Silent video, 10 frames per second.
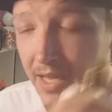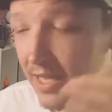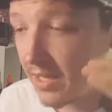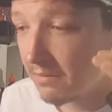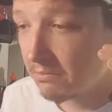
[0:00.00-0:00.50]

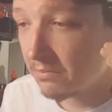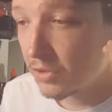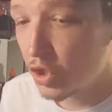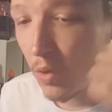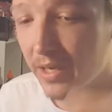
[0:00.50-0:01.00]

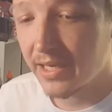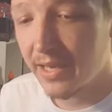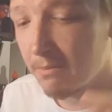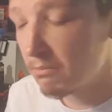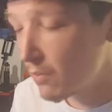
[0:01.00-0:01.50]
and doing
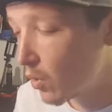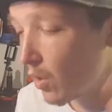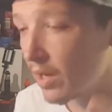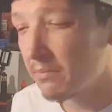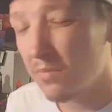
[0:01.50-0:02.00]
it
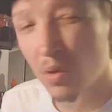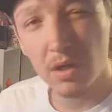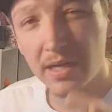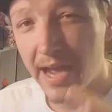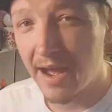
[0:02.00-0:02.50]
more and
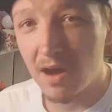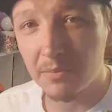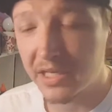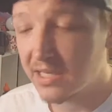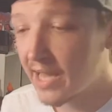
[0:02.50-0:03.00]
more now, I
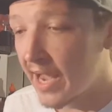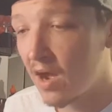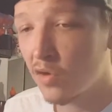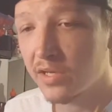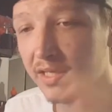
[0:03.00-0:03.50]
mean,
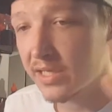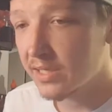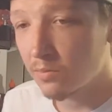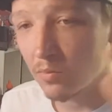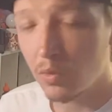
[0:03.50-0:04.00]
now
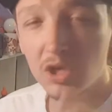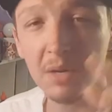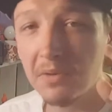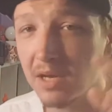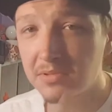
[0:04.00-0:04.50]
we're
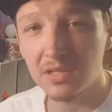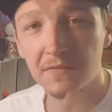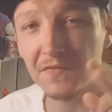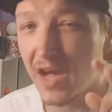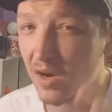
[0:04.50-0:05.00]
coming up to the
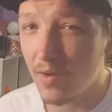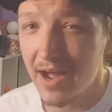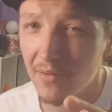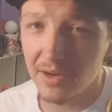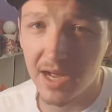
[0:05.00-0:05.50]
final
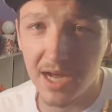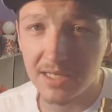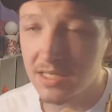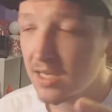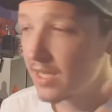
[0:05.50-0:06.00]
hour,
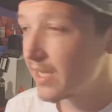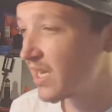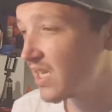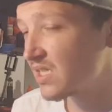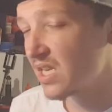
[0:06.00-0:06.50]
guys.
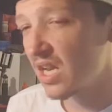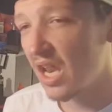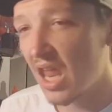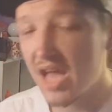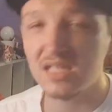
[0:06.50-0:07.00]
It is
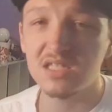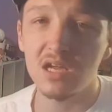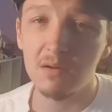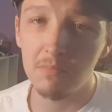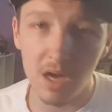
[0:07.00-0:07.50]
in less
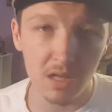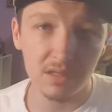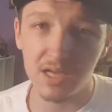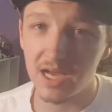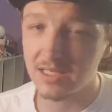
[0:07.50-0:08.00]
than a
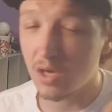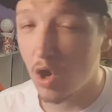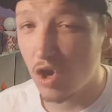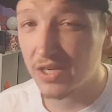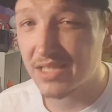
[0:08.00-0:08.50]
month, guys, that
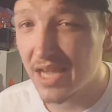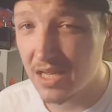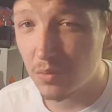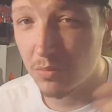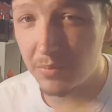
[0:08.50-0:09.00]
August
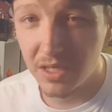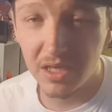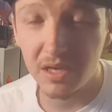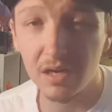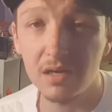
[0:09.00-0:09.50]
8th will be
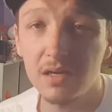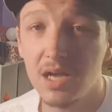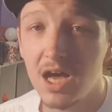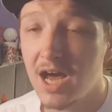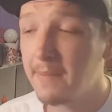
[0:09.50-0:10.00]
here.
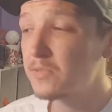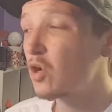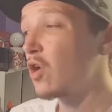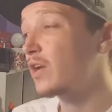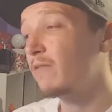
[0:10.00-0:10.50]
I'm
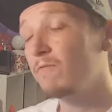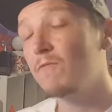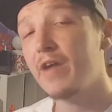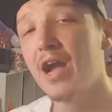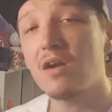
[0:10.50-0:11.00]
talking
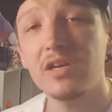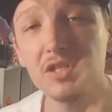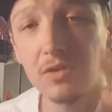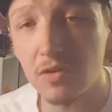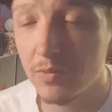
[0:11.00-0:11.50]
very
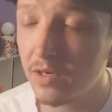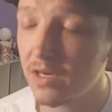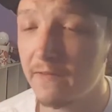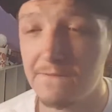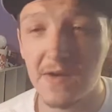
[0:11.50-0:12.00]
soon. We're
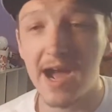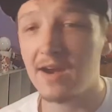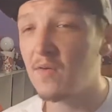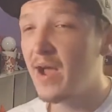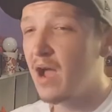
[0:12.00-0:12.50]
in the
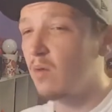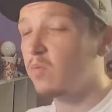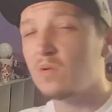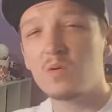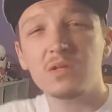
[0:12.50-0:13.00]
final hour.
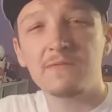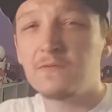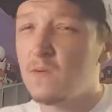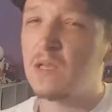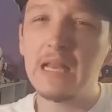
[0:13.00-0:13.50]
We're on the
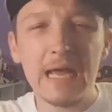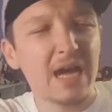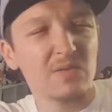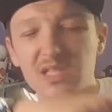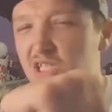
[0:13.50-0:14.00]
front
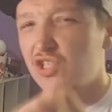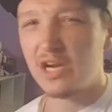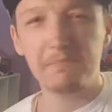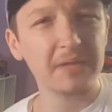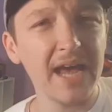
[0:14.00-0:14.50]
line. We are
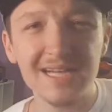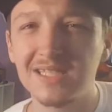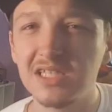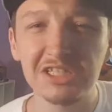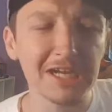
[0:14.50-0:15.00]
straight
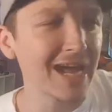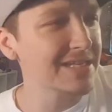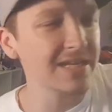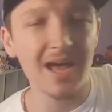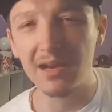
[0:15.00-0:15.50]
blasting
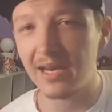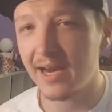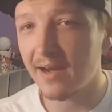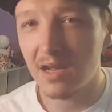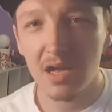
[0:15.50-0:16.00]
shots out
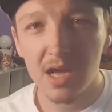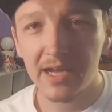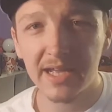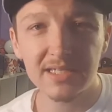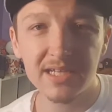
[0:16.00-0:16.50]
there
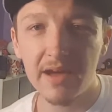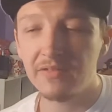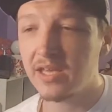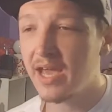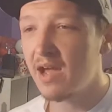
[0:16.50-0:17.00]
against the
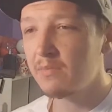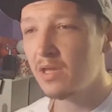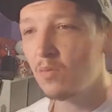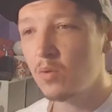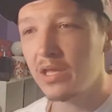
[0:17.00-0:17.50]
FDA. I
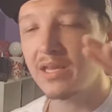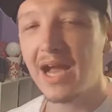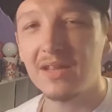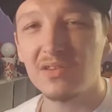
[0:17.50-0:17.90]
mean, we got to